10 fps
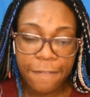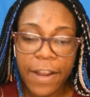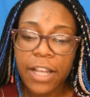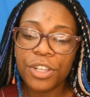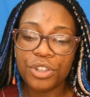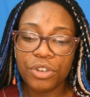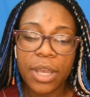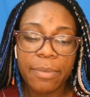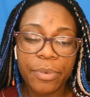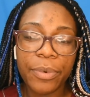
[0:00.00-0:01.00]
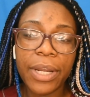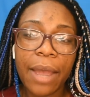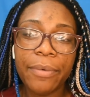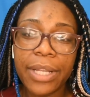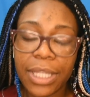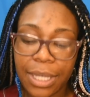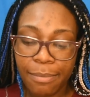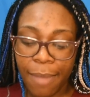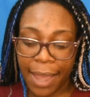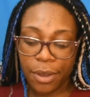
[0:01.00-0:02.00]
first trip when I went to
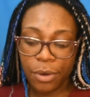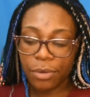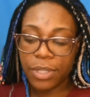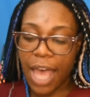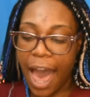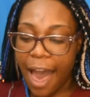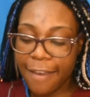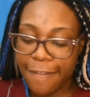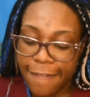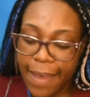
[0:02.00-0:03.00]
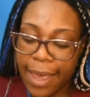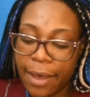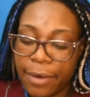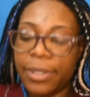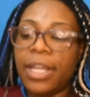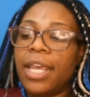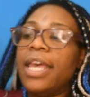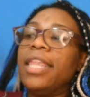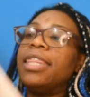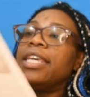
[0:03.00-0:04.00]
Michael's, I found
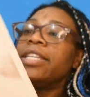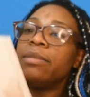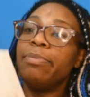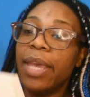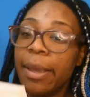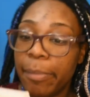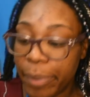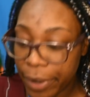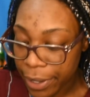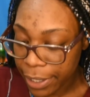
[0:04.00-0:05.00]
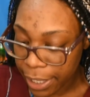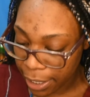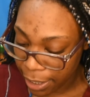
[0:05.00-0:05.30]
this big book.